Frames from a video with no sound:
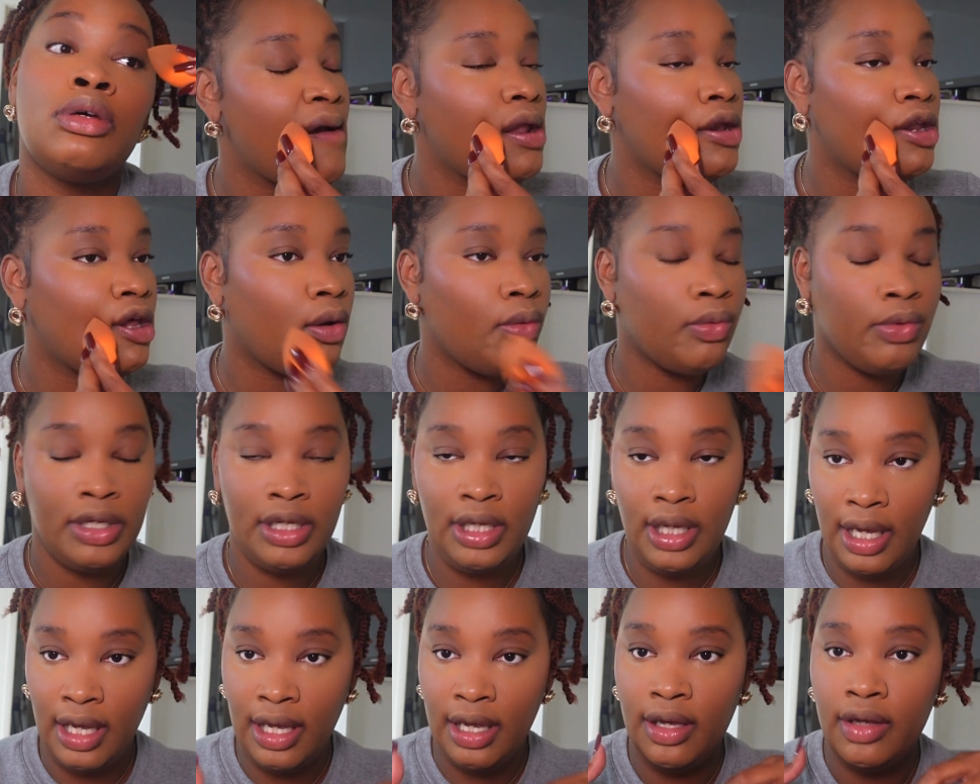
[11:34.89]
That we
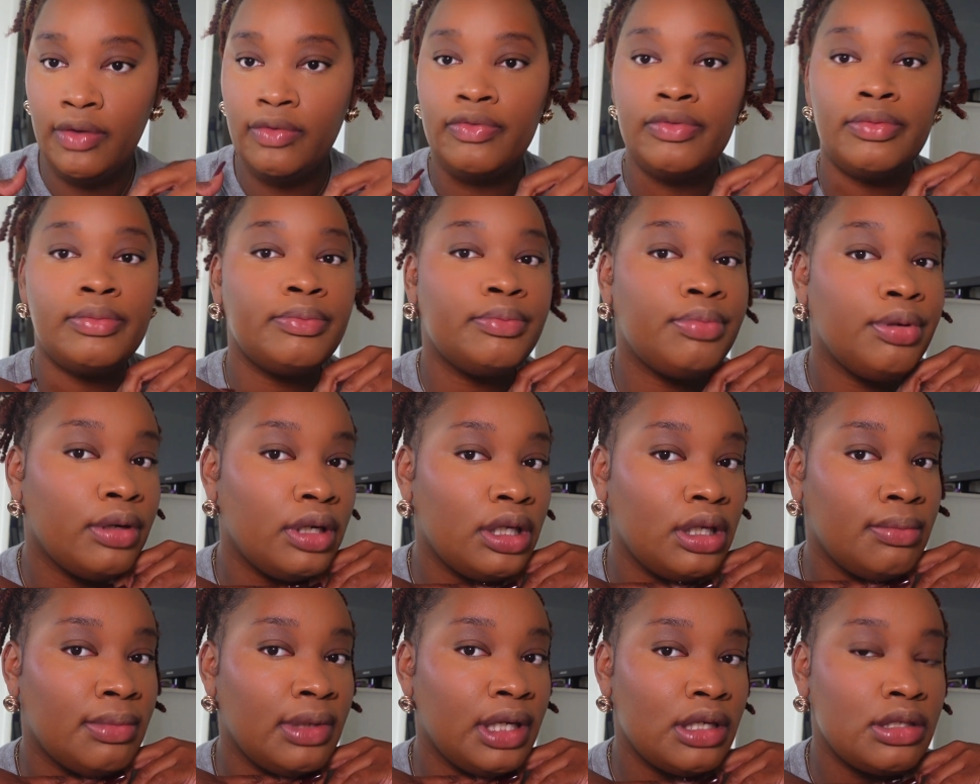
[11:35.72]
have
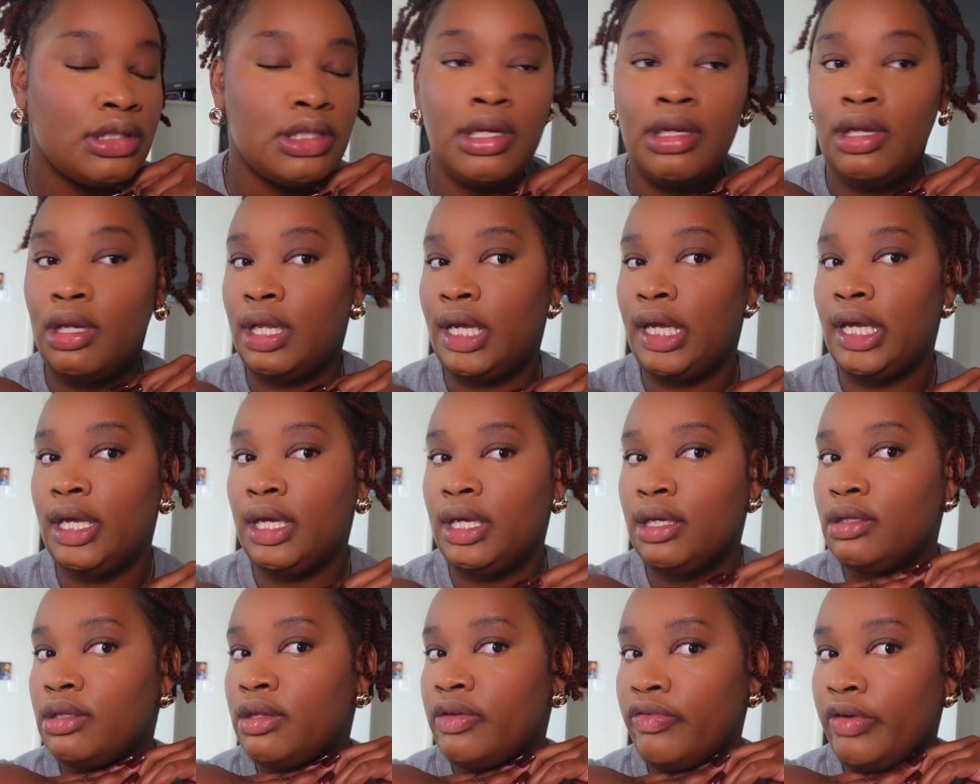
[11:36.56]
pretty much
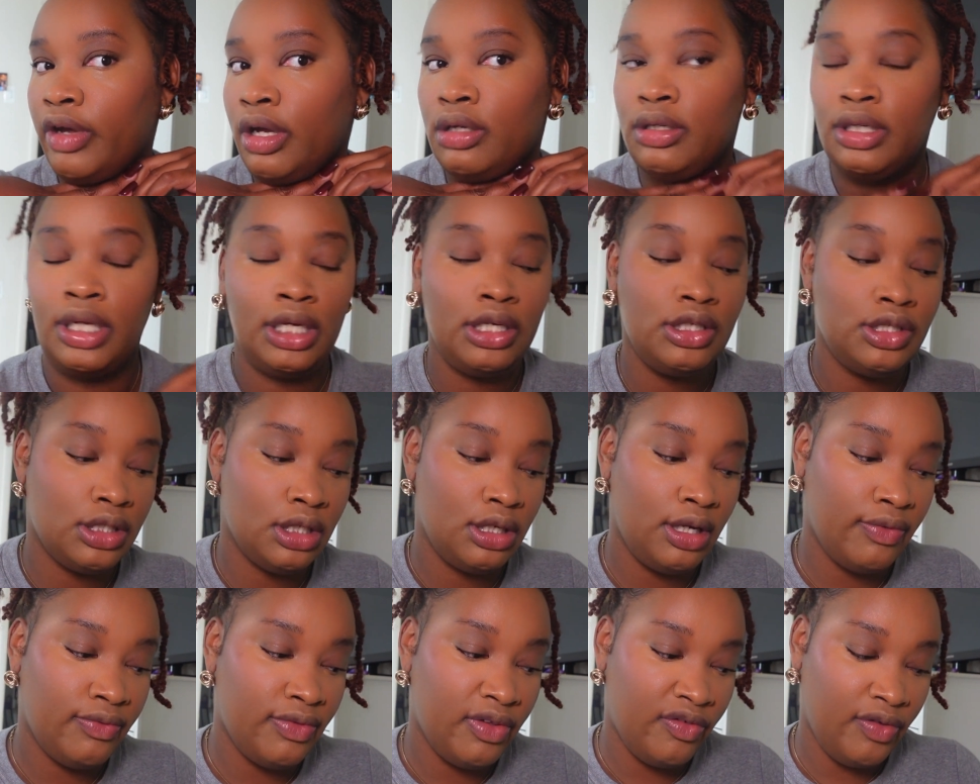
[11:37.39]
laid the
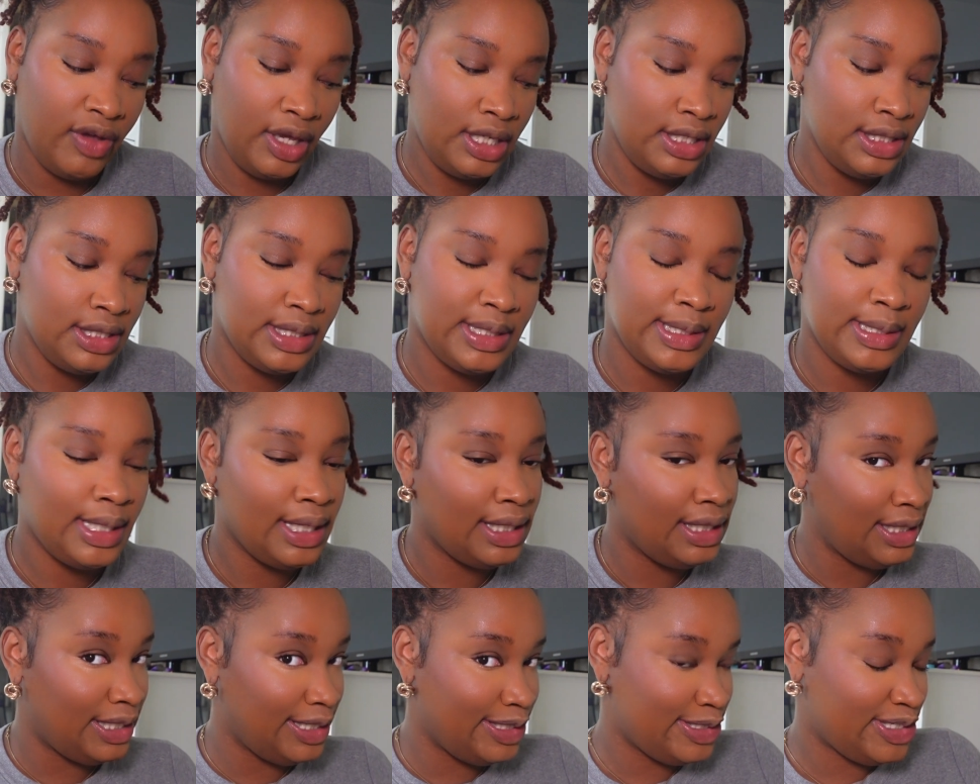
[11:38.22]
foundation of the face,
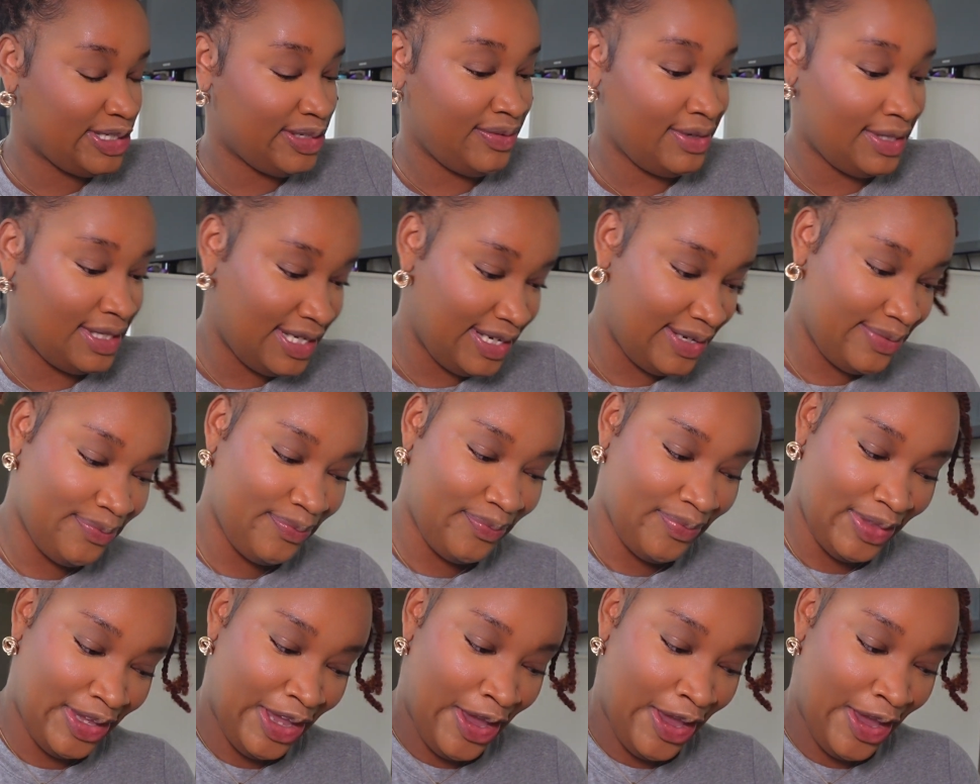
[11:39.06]
literally.